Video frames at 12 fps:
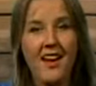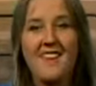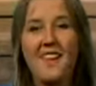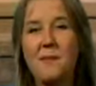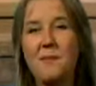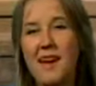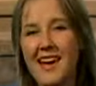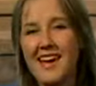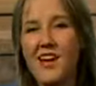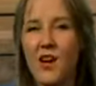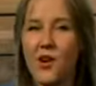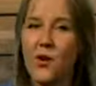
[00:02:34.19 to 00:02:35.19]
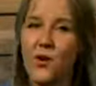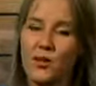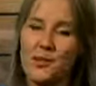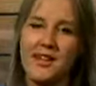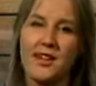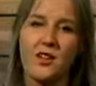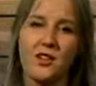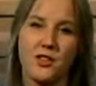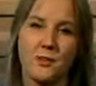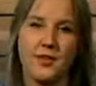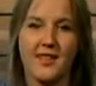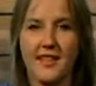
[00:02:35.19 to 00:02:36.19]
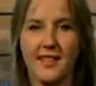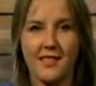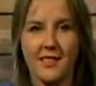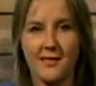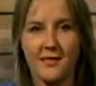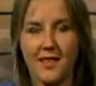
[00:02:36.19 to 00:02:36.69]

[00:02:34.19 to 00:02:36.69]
they may not all be at 100%.